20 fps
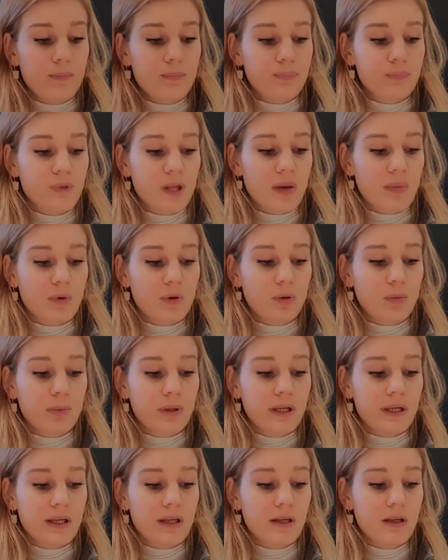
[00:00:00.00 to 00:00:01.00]
they will
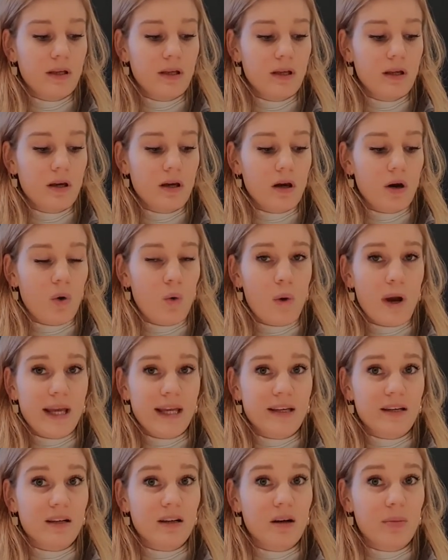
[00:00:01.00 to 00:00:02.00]
be
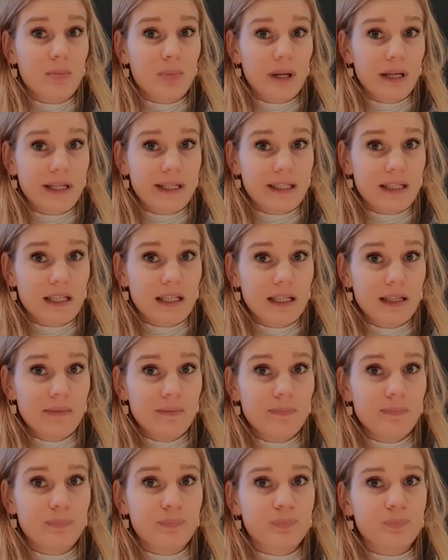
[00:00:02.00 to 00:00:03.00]
awakened completely,
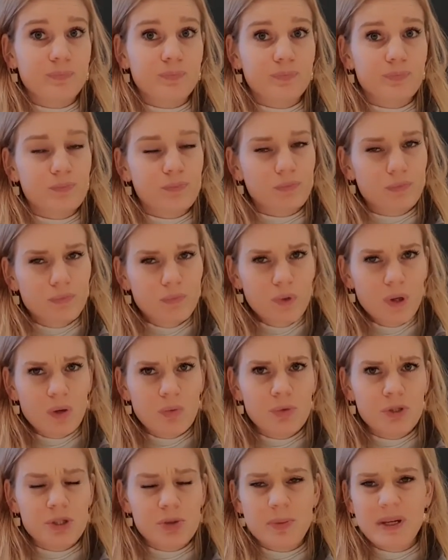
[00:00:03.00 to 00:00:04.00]

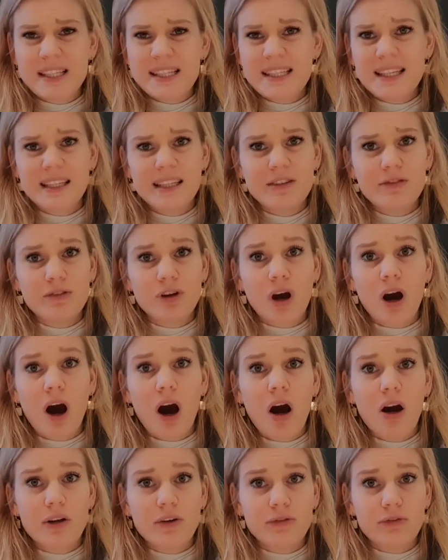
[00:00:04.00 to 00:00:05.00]
which makes it even
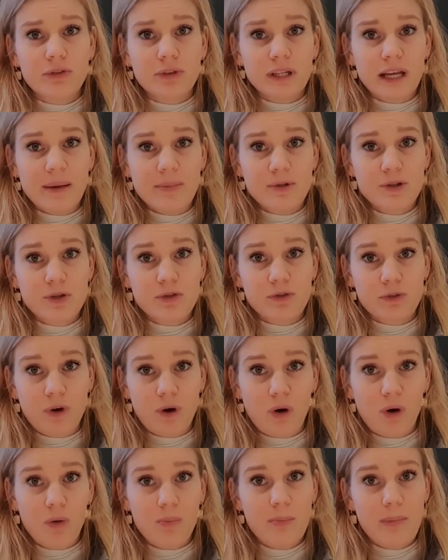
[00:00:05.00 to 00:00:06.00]
harder for them to
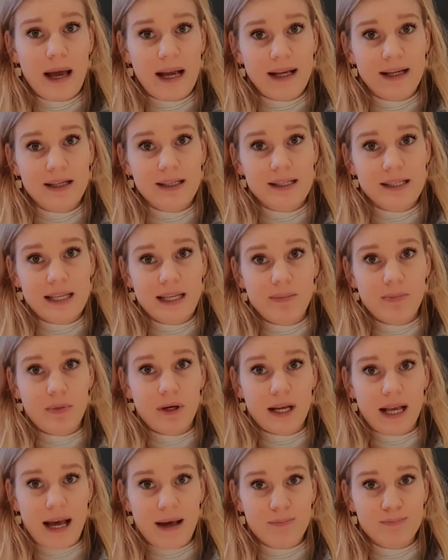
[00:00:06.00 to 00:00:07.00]
fall back asleep
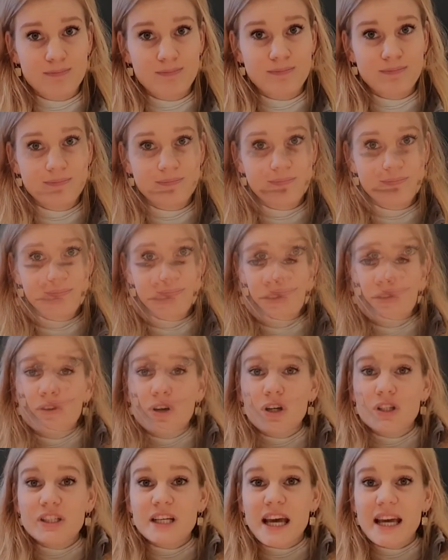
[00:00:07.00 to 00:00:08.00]
again. If you've
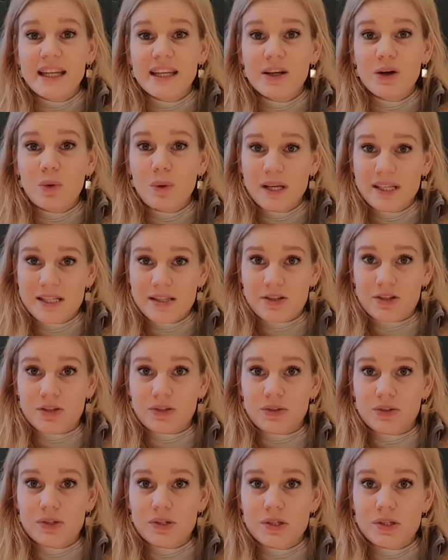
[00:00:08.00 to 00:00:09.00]
got any
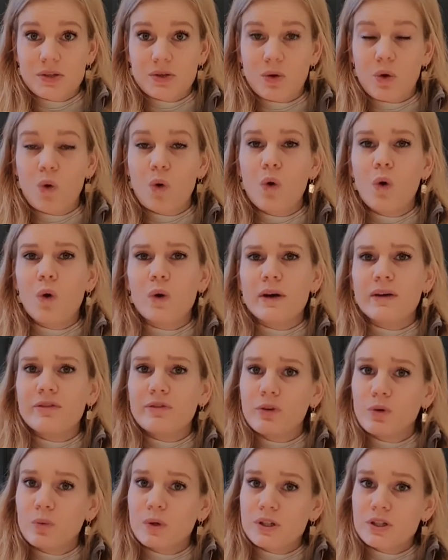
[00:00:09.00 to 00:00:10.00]
questions, or if
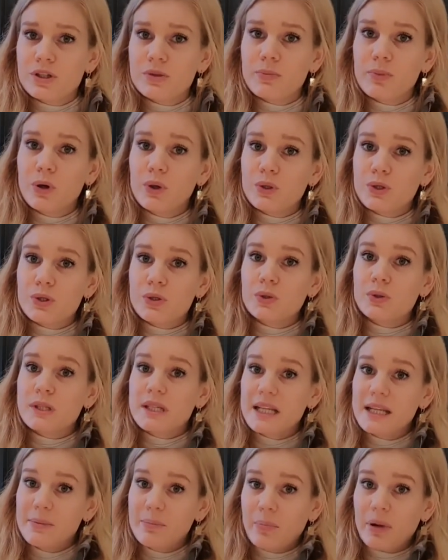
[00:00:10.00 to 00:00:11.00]
you want a personal
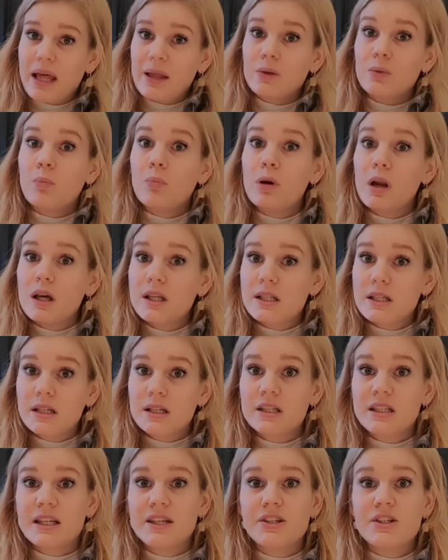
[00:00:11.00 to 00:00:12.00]
sleep plan plus
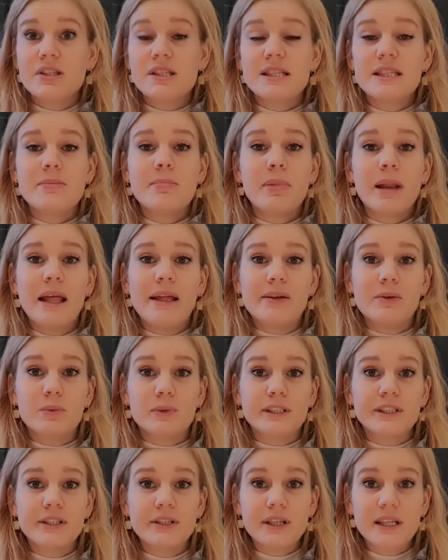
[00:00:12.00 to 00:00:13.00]
contingency plan
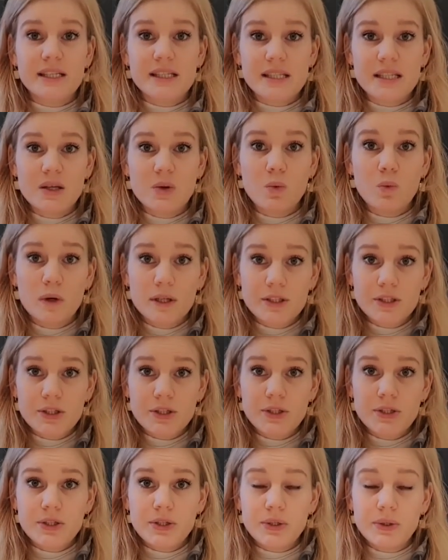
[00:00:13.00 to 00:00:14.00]
where you can see what to
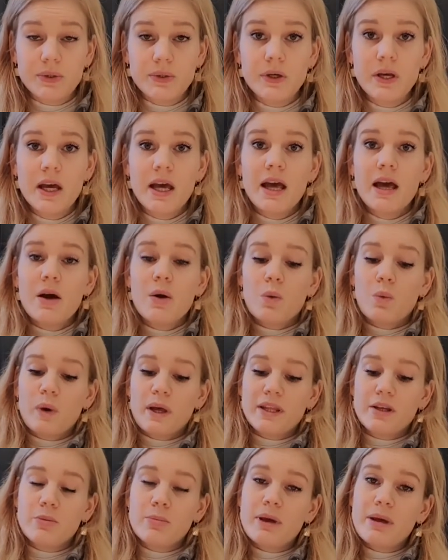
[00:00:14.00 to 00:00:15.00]
do when
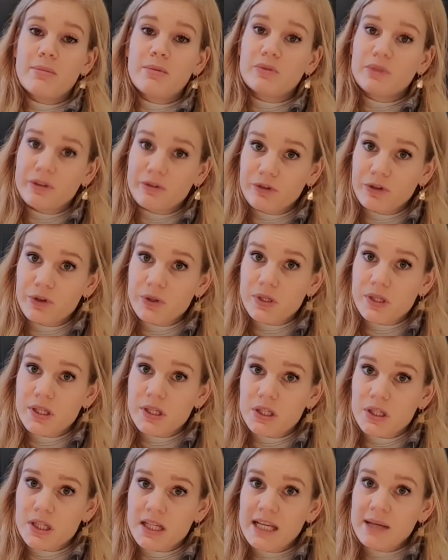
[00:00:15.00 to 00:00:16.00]
your baby refuses to
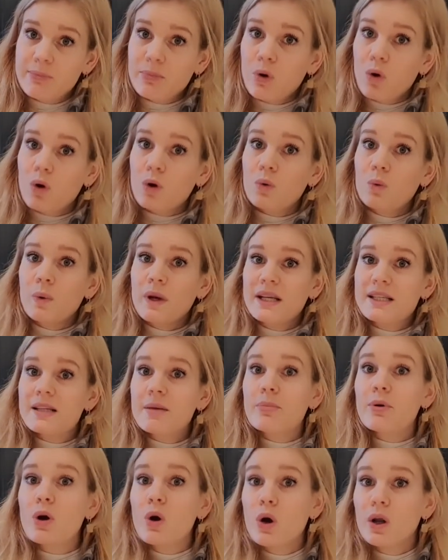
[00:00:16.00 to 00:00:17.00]
sleep or wakes up
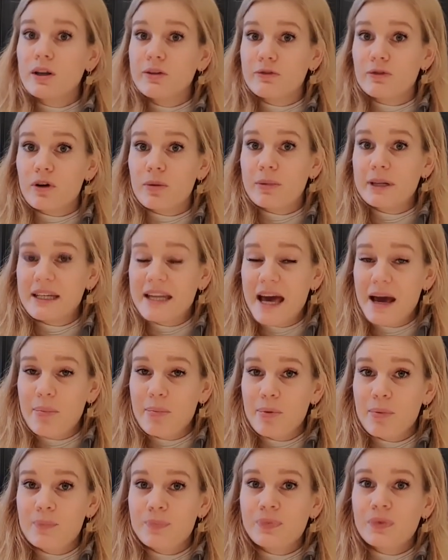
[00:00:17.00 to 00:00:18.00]
early from a nap,
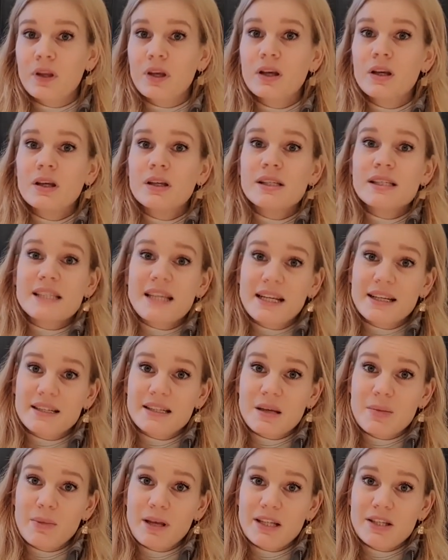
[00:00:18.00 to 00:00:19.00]
send us
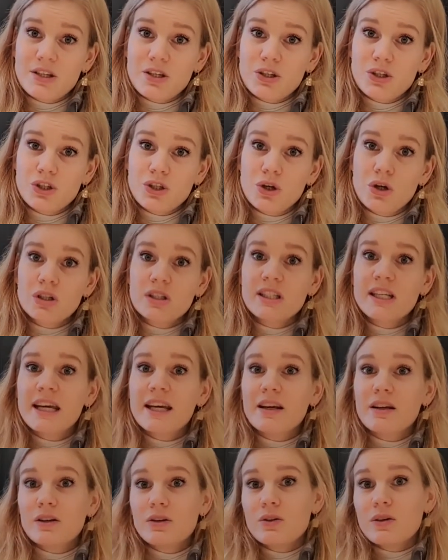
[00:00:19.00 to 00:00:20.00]
a message.
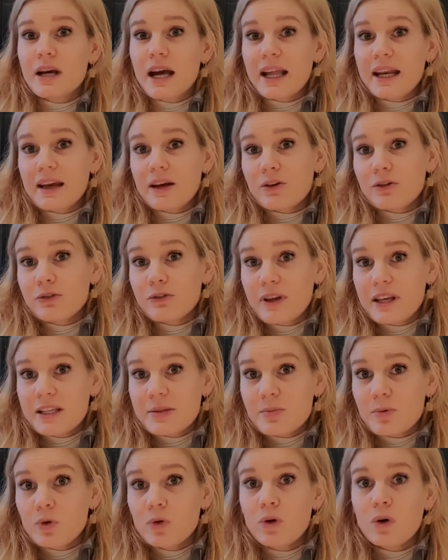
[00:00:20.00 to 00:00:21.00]
Take a look at our
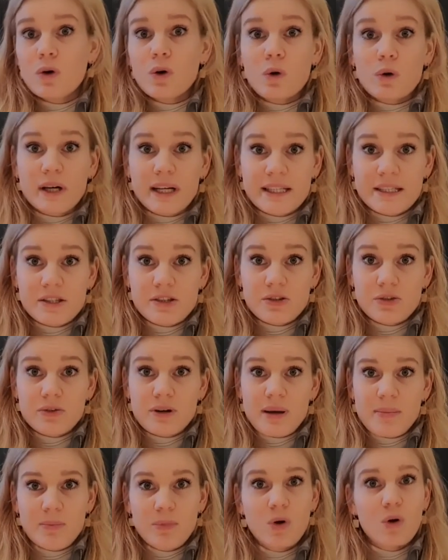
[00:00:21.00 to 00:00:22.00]
Facebook or
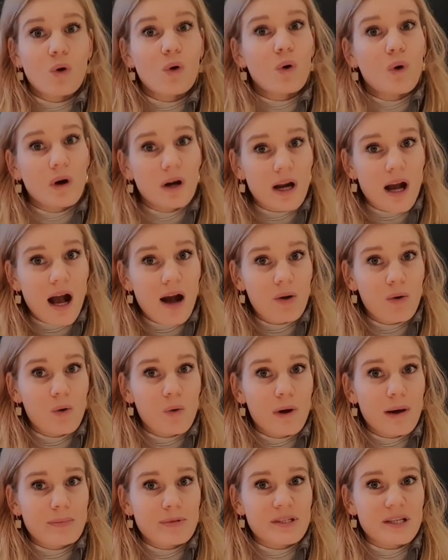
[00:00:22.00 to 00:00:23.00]
Instagram or our
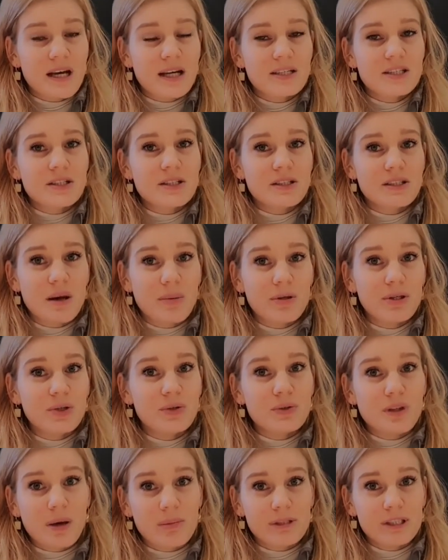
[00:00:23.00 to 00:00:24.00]
website
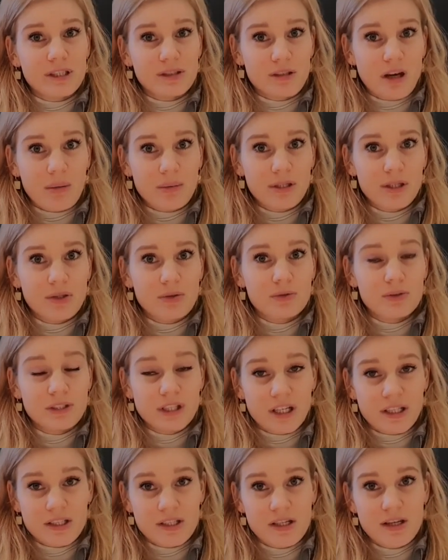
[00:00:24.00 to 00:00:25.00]

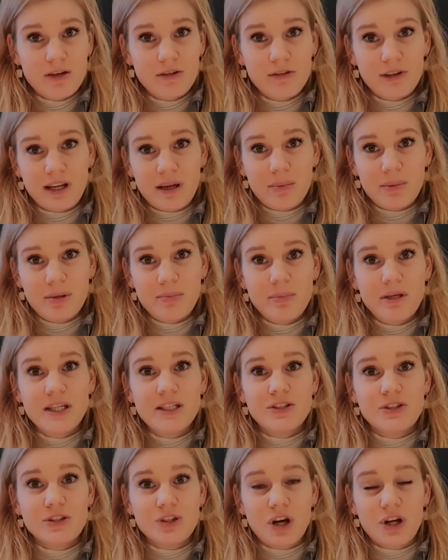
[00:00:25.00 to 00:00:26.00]

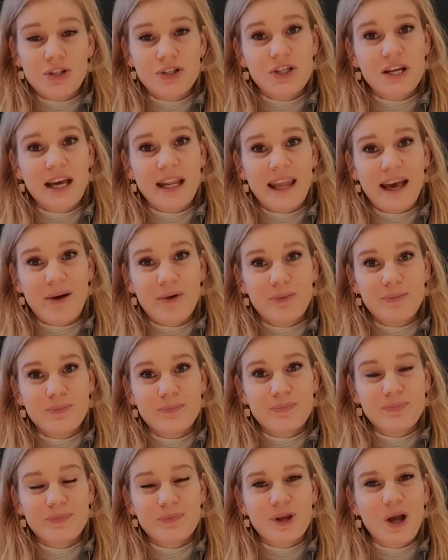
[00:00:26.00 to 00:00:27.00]
www.filabimbi.nl.
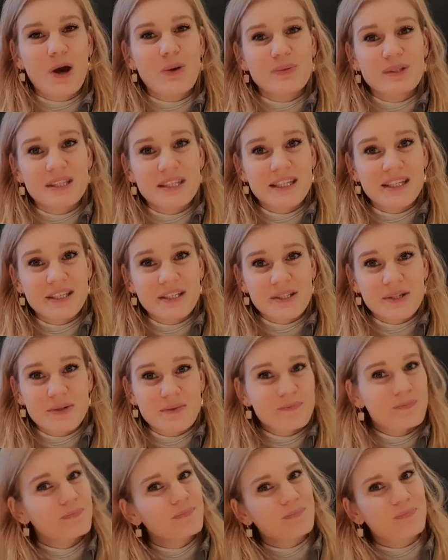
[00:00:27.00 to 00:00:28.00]
Hope to see you soon.
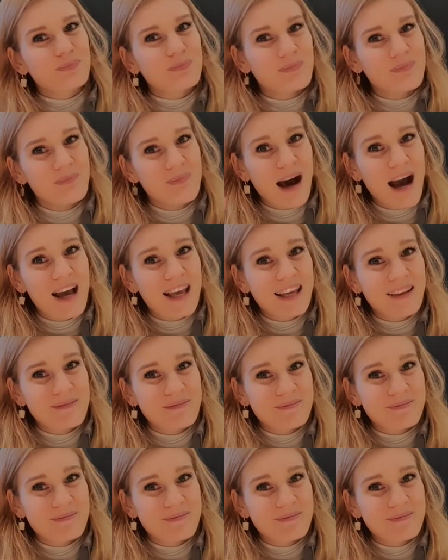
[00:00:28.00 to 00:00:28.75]
Bye.